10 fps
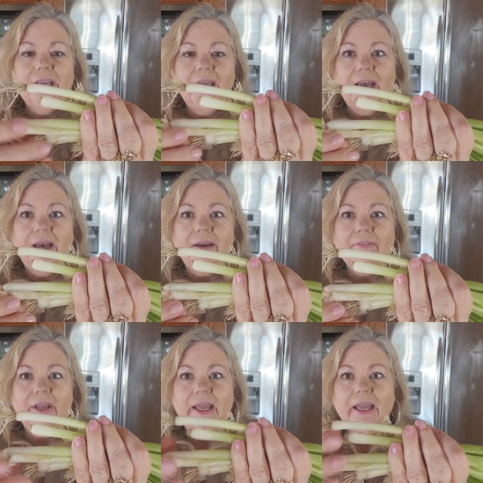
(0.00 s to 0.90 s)

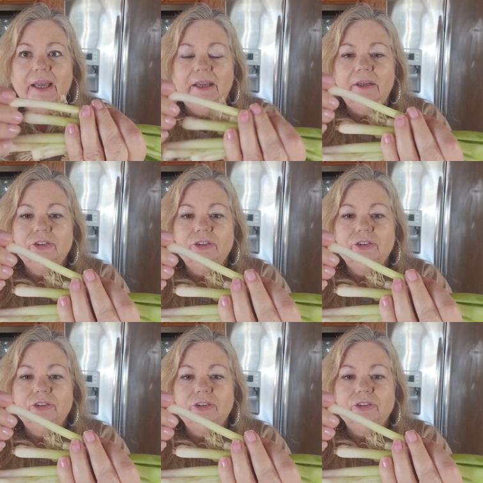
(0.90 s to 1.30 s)
have a